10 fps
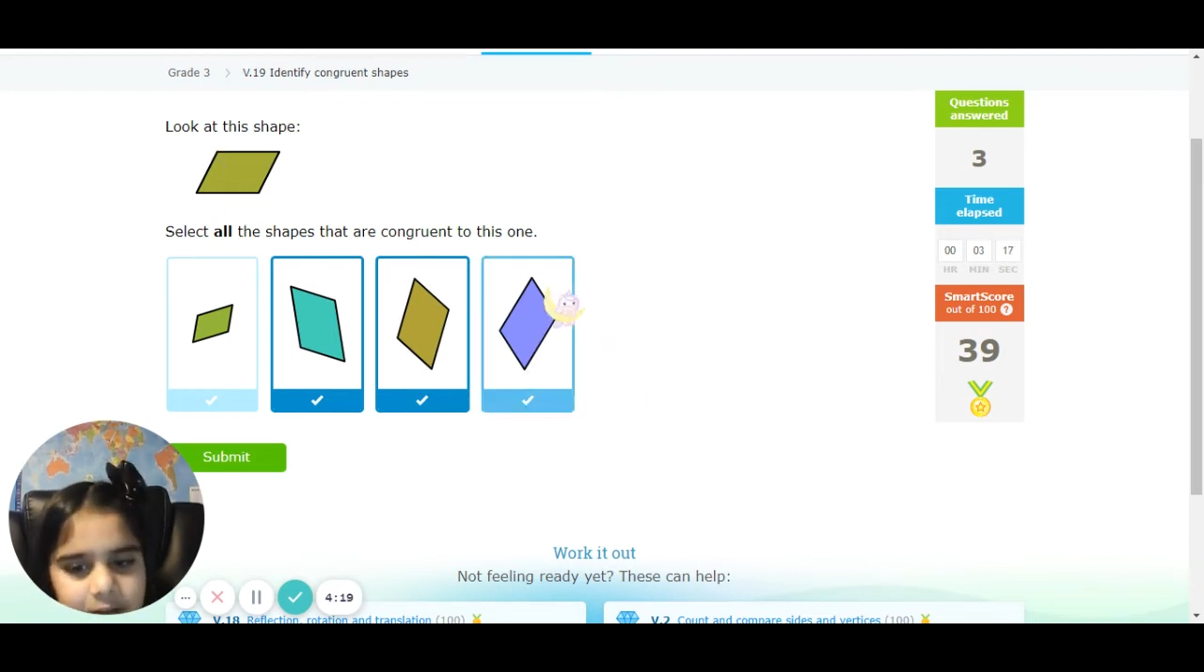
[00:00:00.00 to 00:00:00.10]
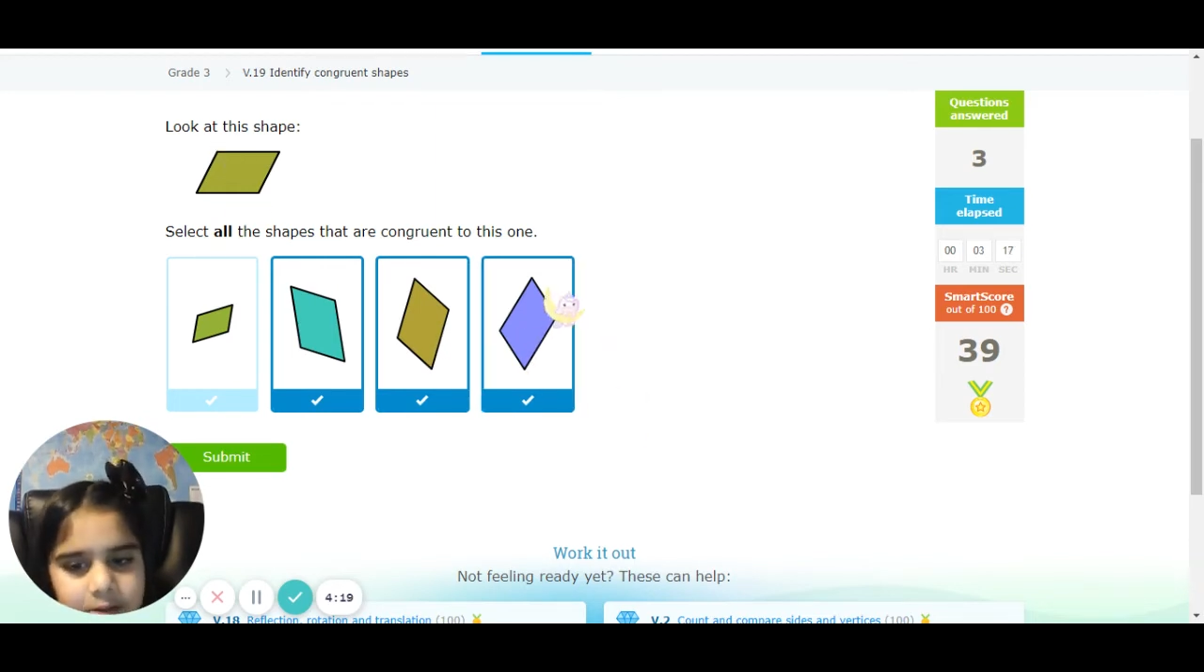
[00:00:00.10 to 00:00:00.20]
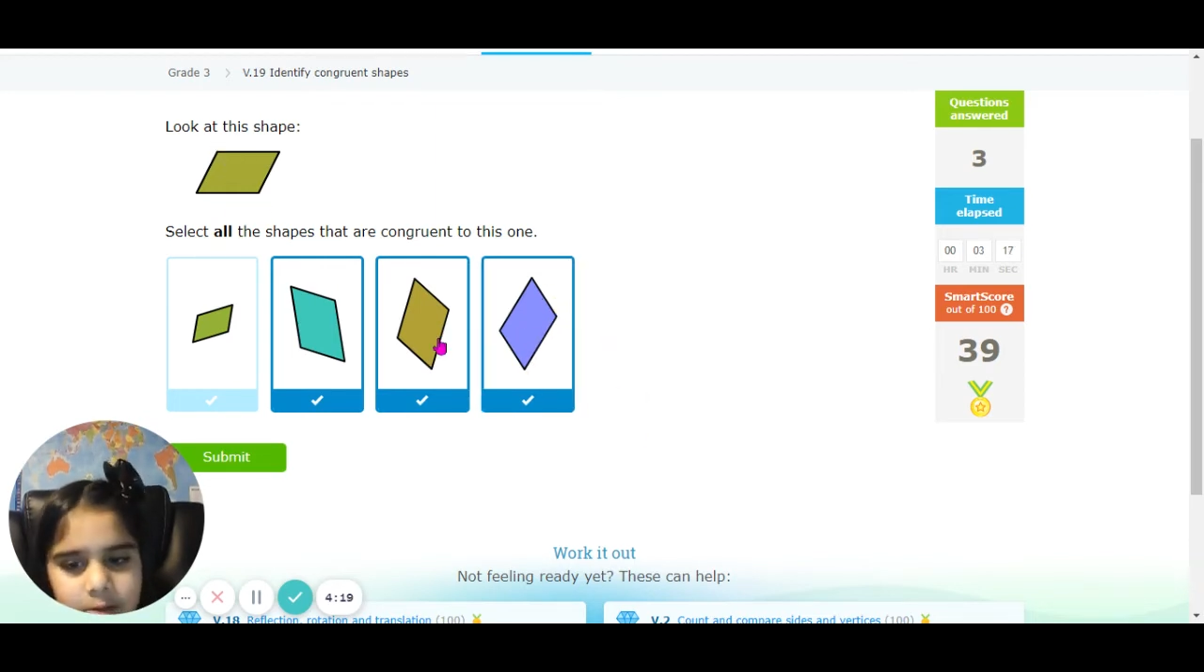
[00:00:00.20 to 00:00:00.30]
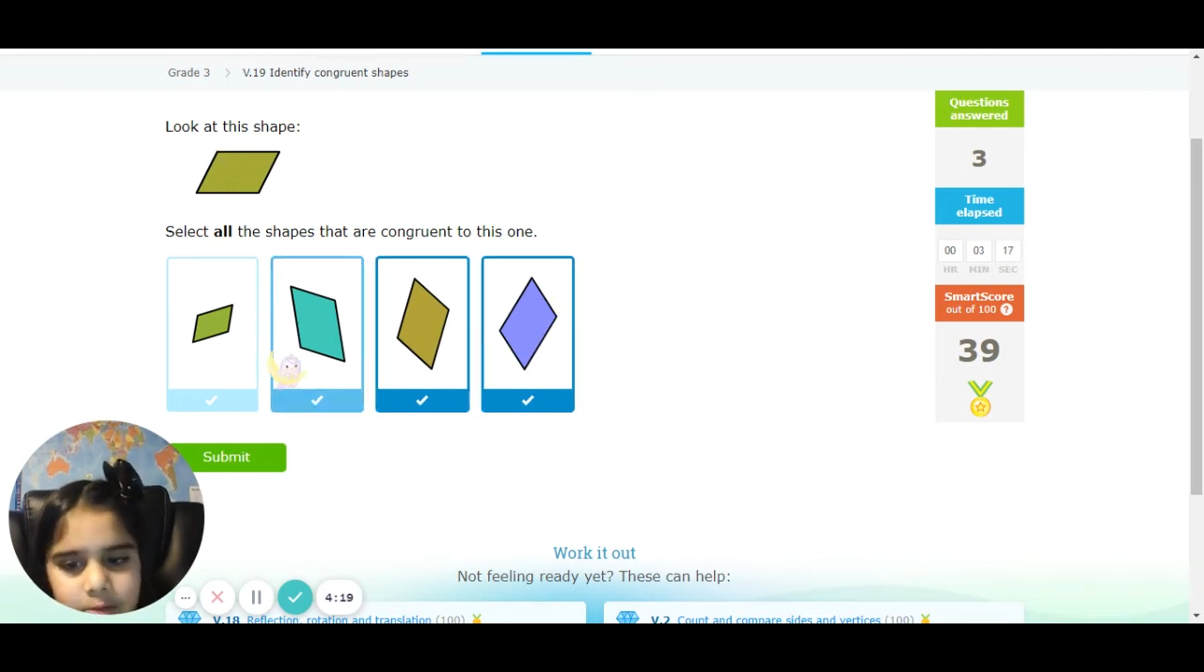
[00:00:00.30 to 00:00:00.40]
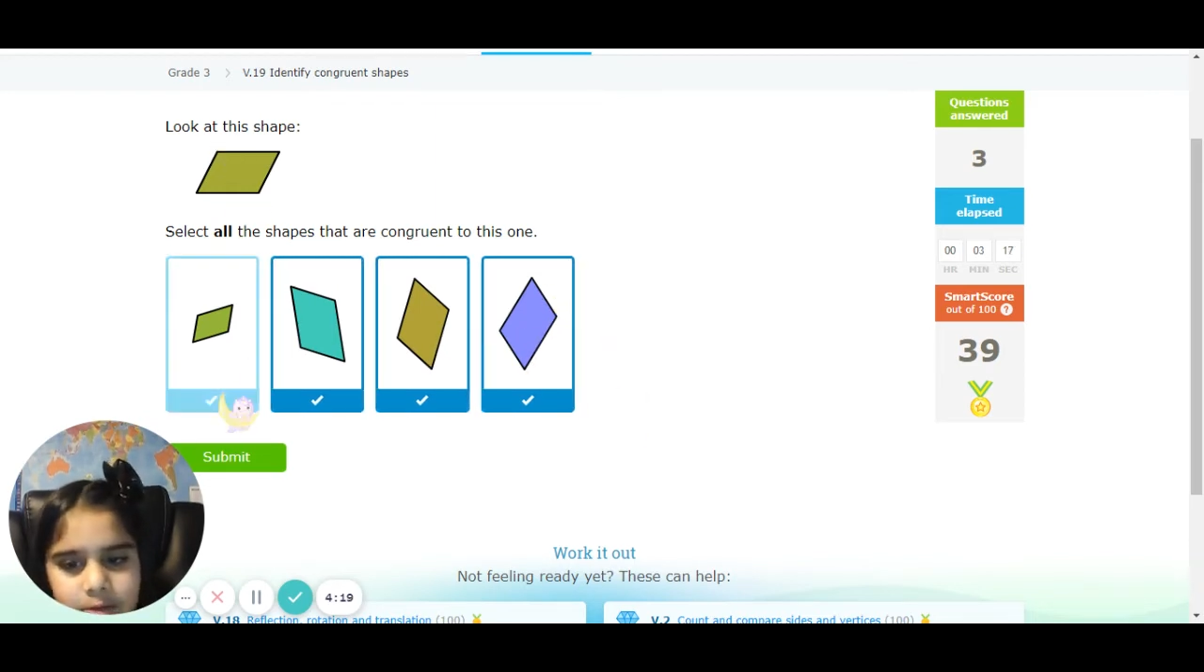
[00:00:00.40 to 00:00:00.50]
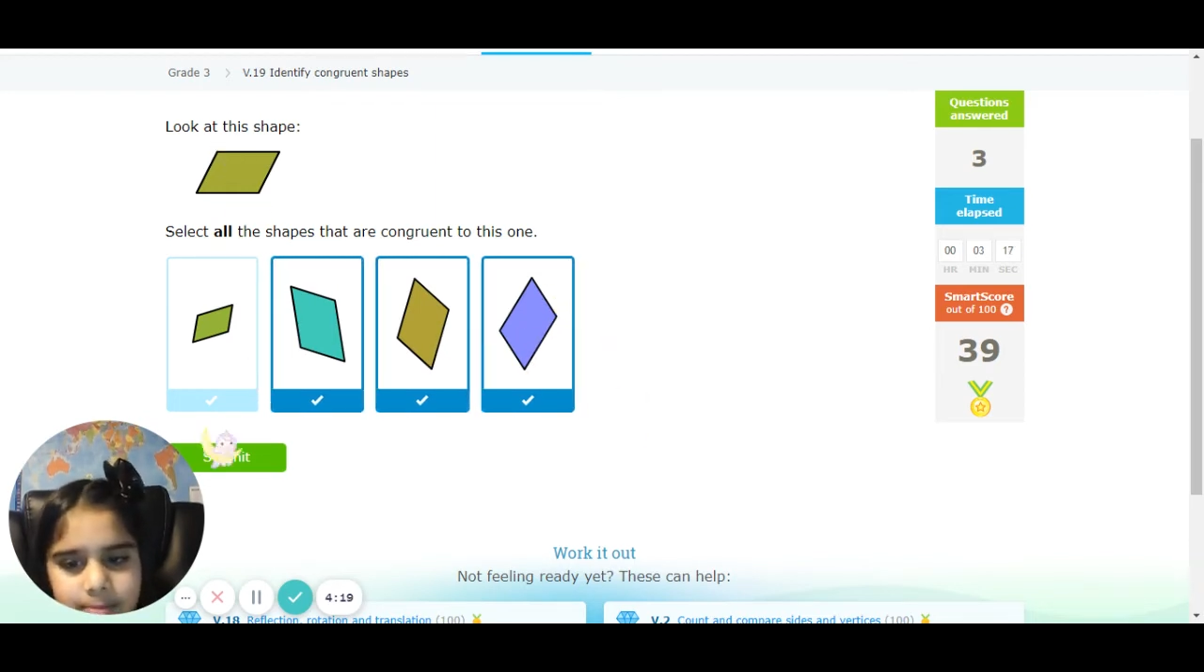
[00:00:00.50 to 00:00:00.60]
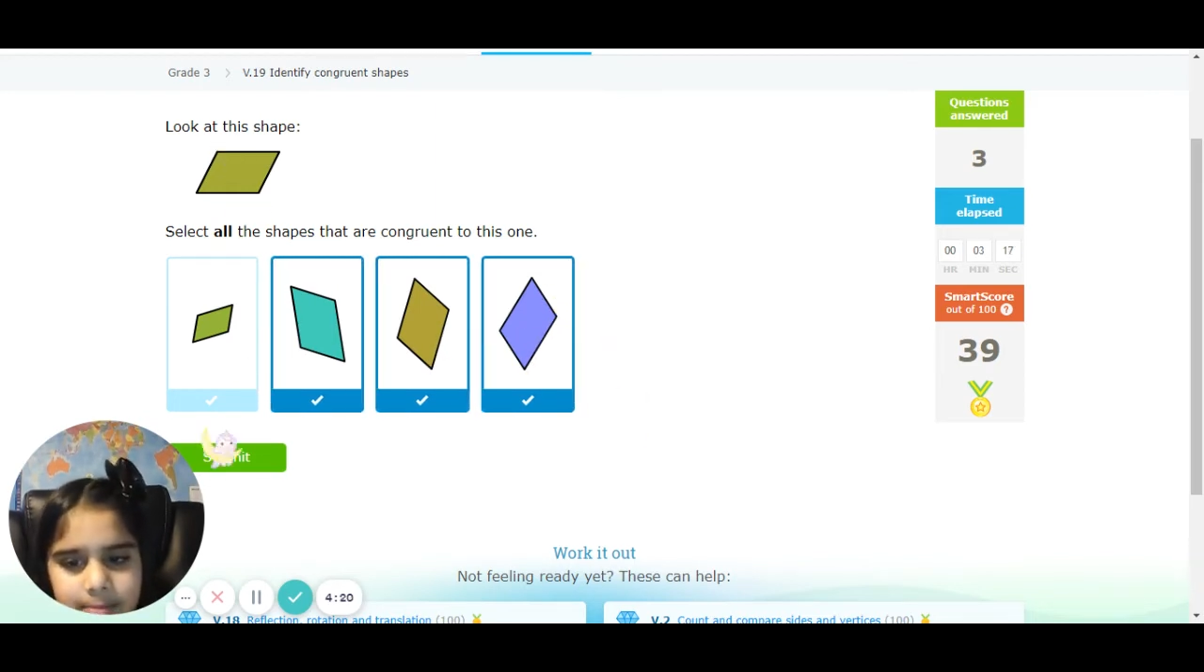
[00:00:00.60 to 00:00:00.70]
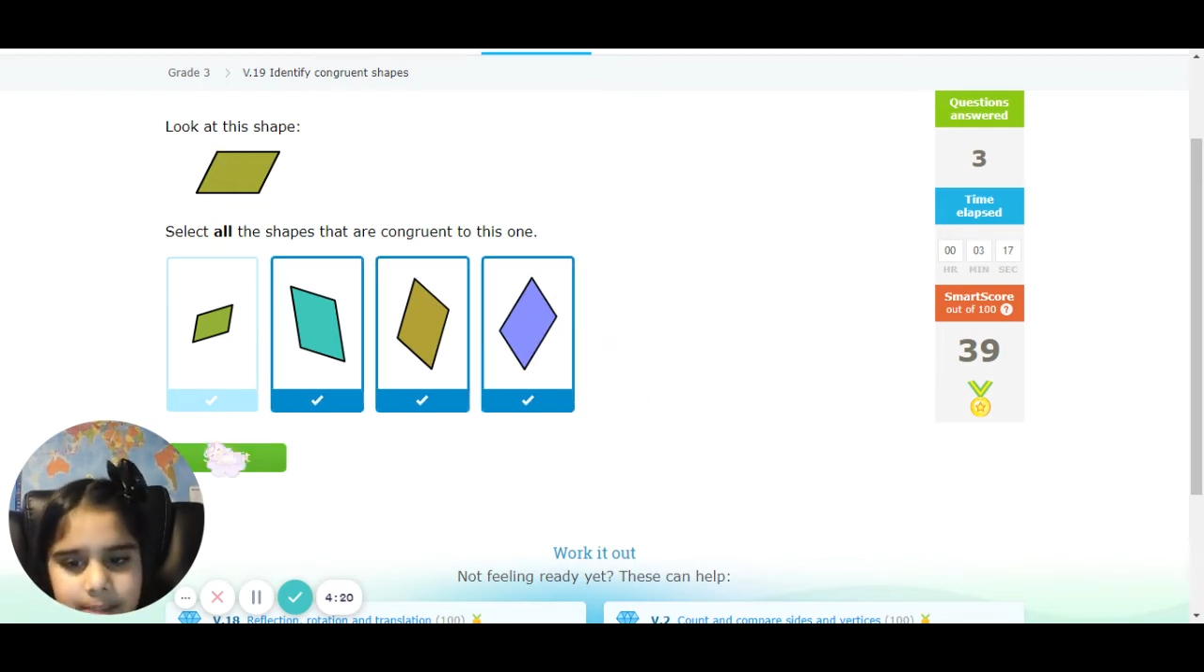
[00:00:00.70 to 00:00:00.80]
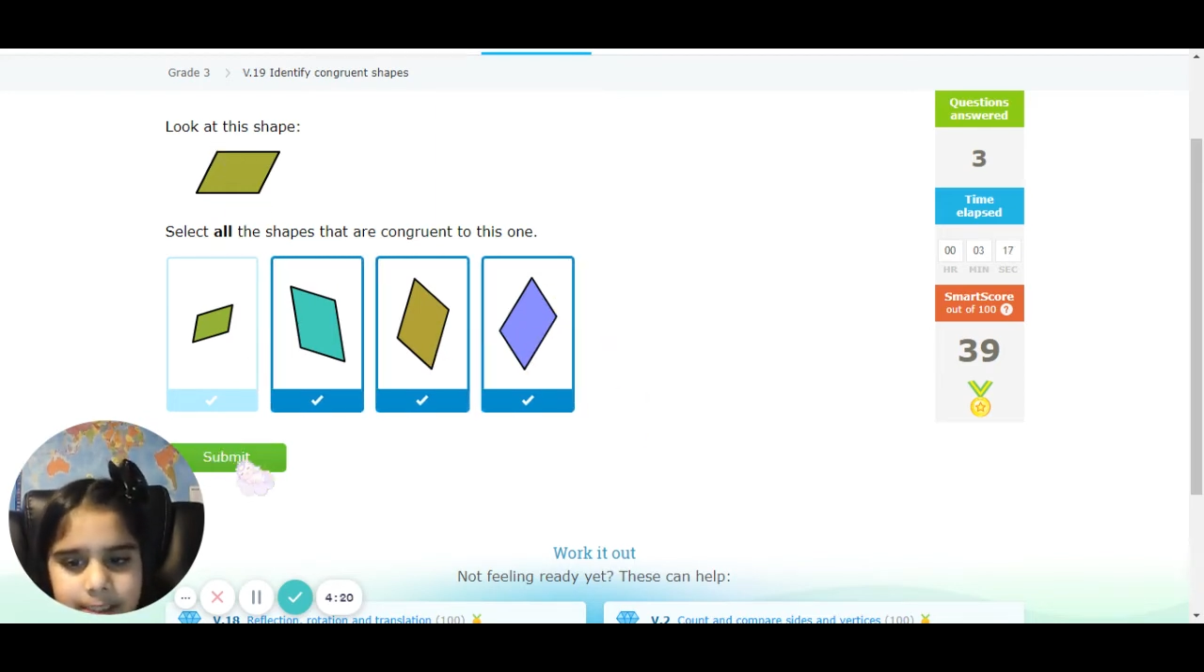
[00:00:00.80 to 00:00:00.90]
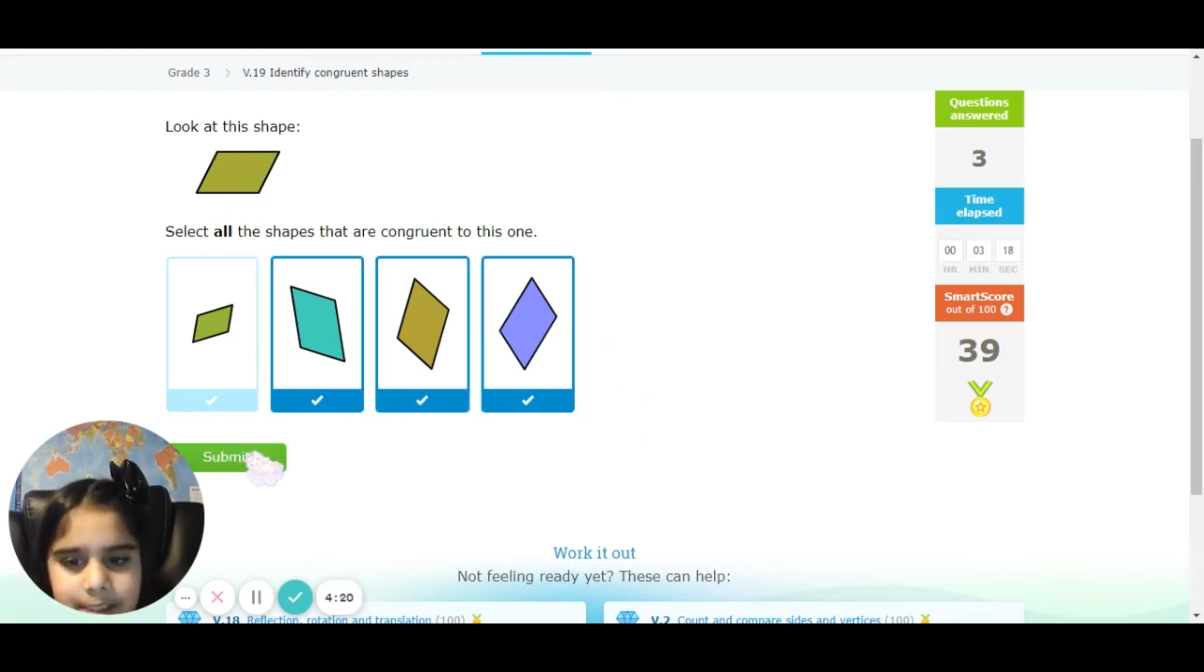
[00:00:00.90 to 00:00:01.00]
also a
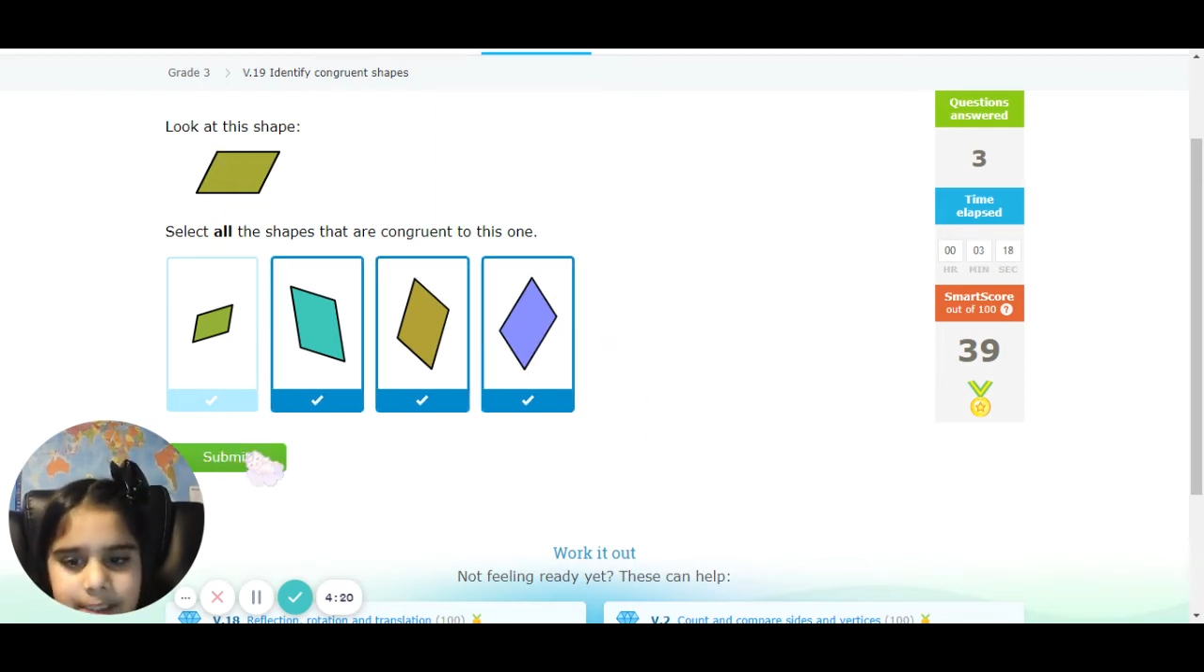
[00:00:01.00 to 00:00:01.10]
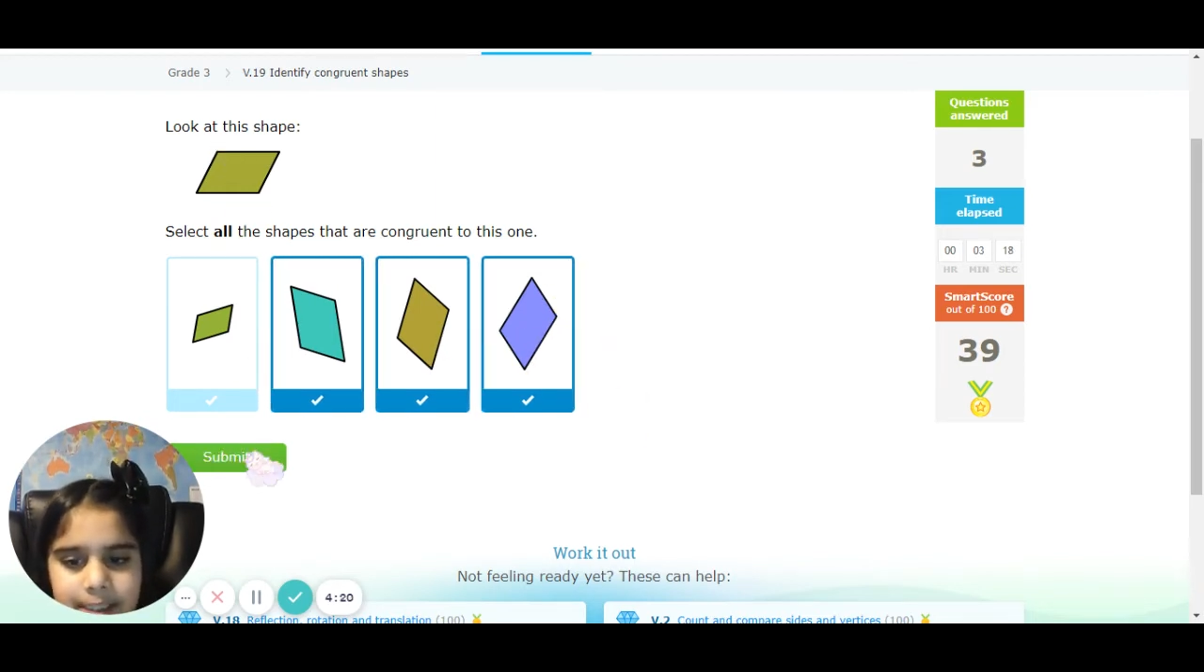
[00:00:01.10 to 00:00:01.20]
rhombus.